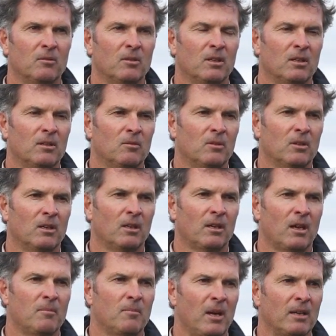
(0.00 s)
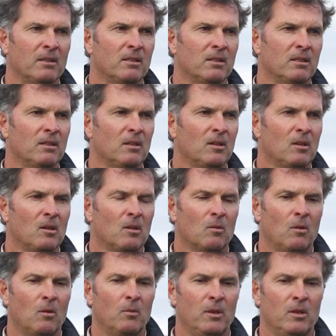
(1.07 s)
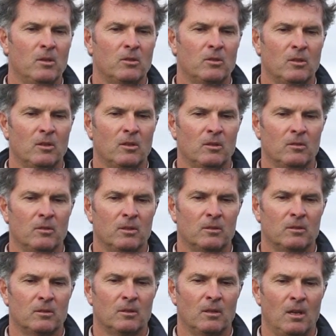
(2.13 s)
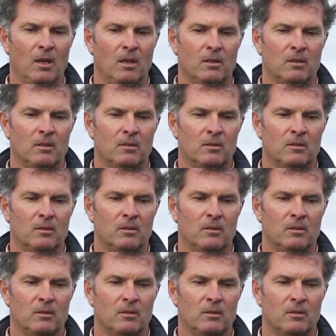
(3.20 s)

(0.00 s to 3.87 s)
We've got to go back to what we used to do, and